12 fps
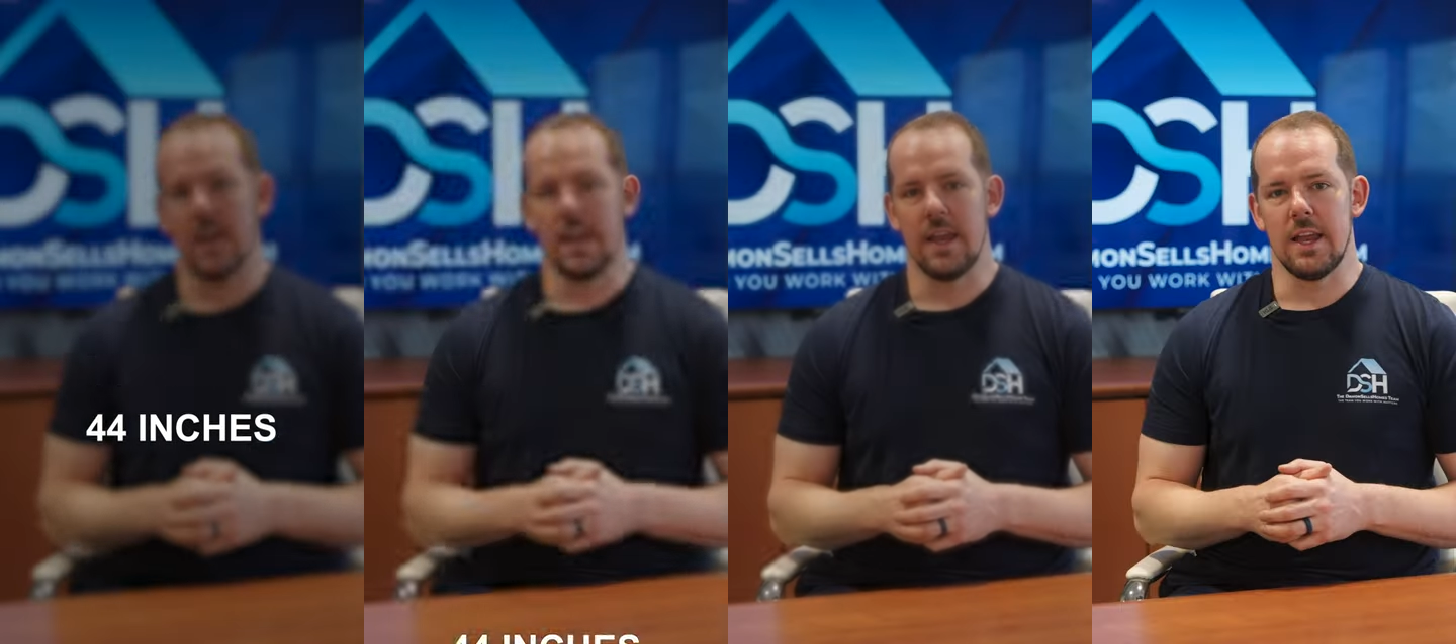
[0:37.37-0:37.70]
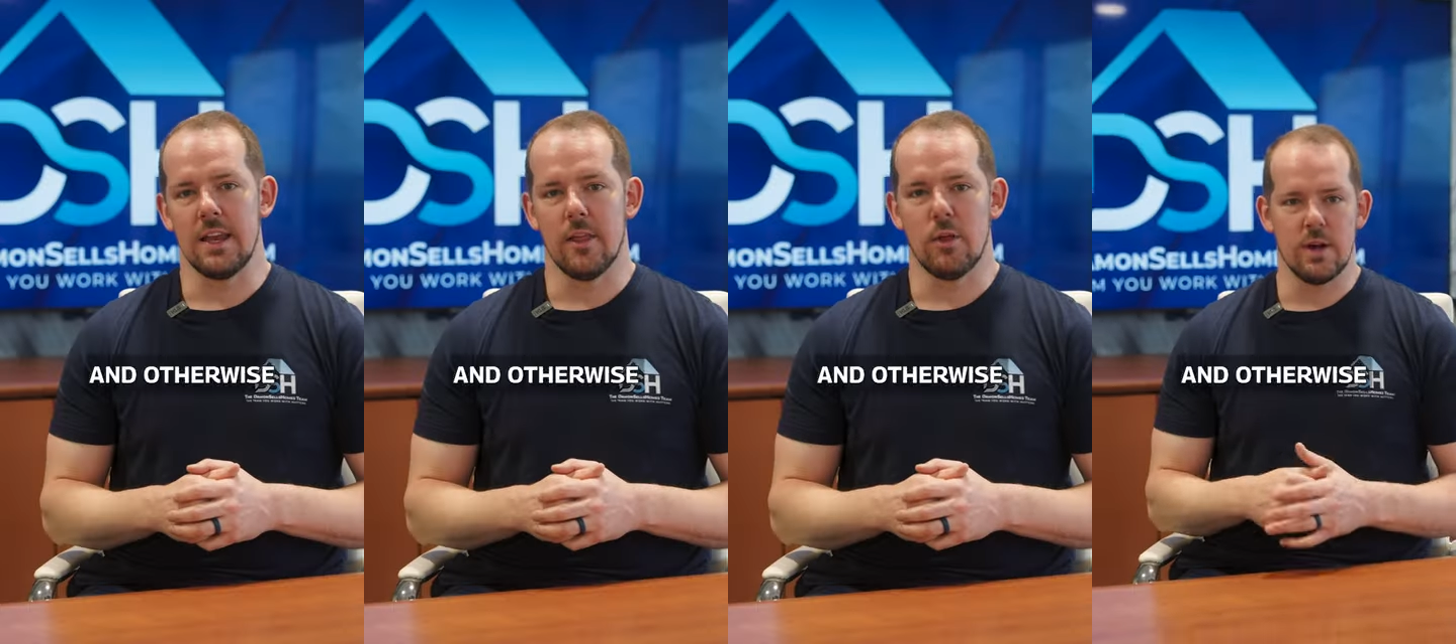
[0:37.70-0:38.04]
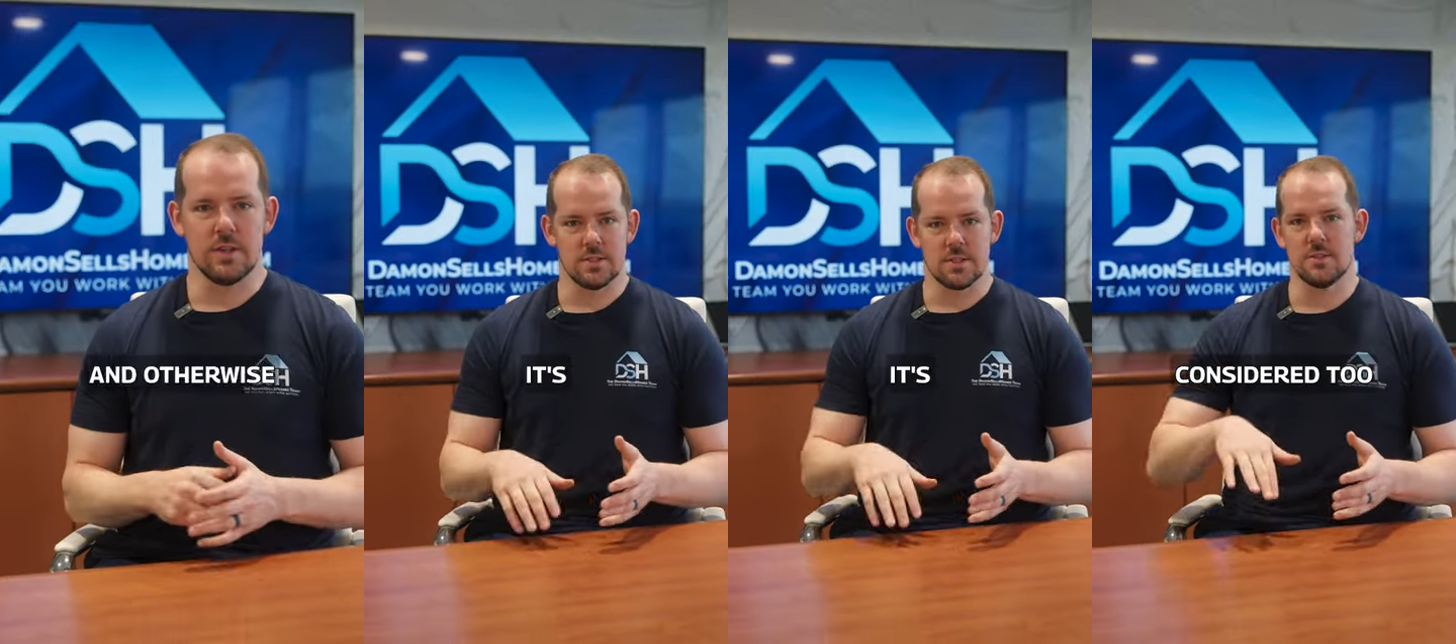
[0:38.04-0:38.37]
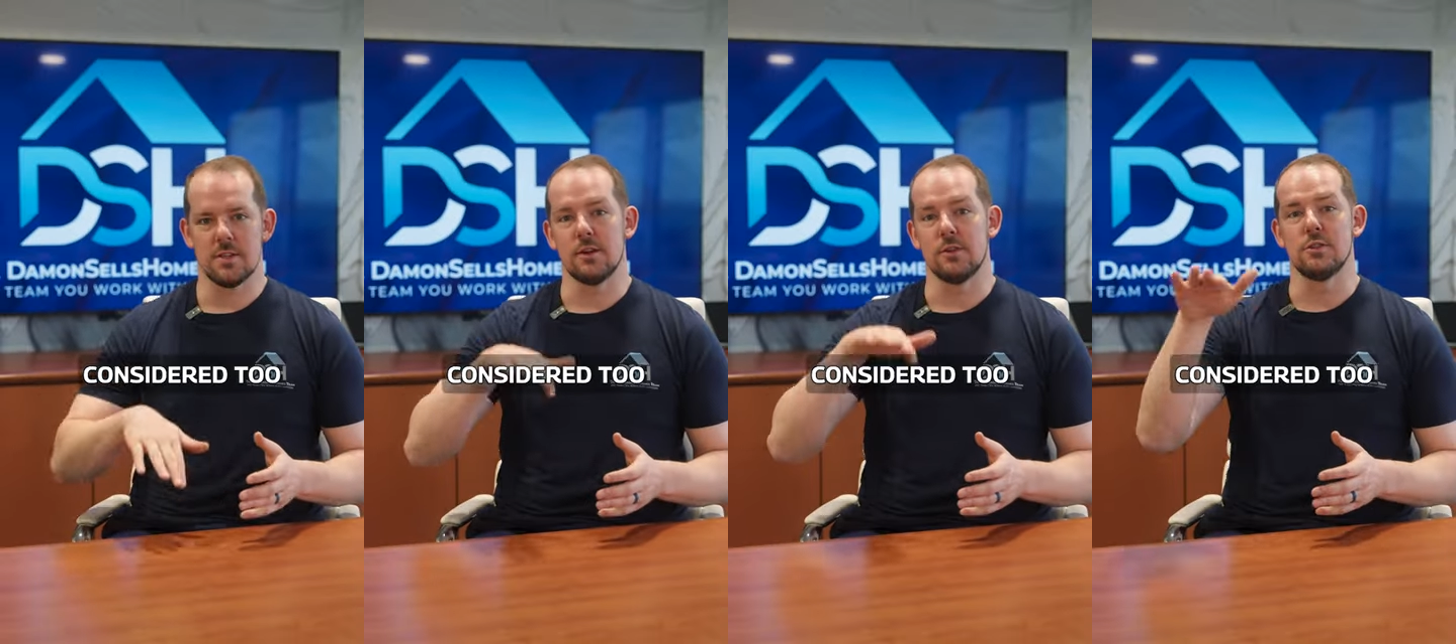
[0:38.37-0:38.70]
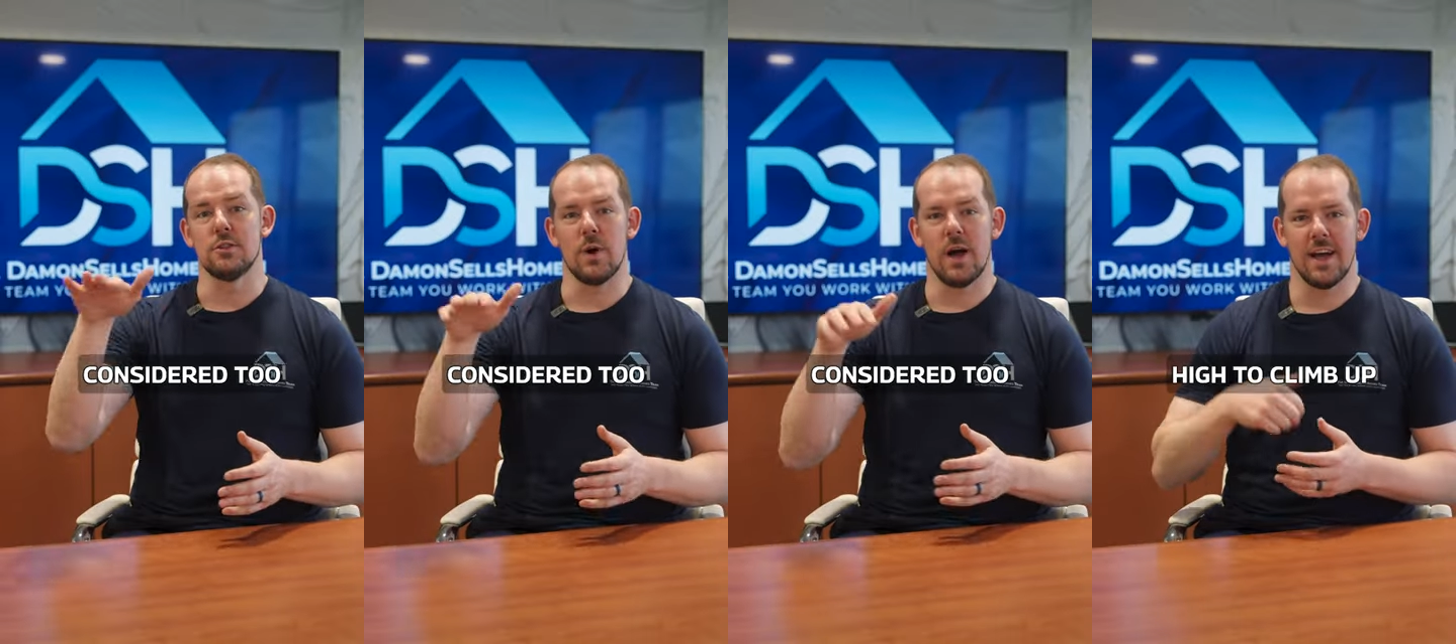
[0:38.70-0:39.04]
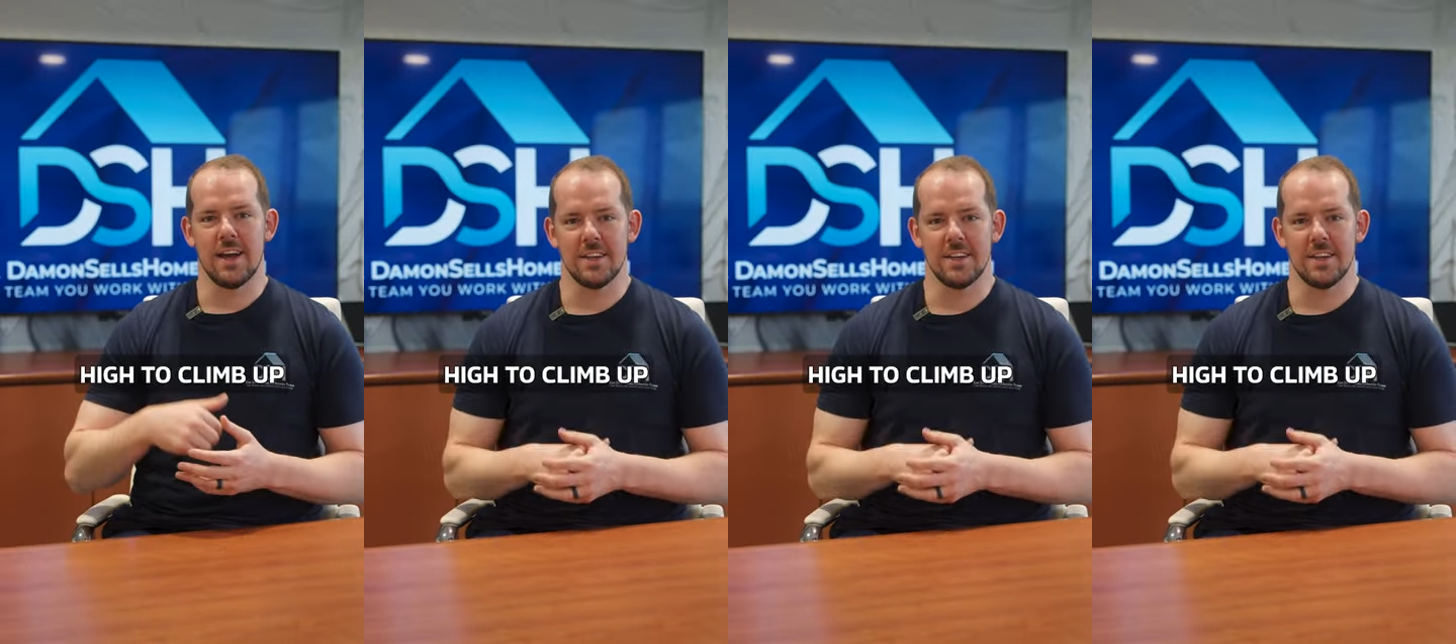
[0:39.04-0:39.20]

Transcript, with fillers: And otherwise it's considered too high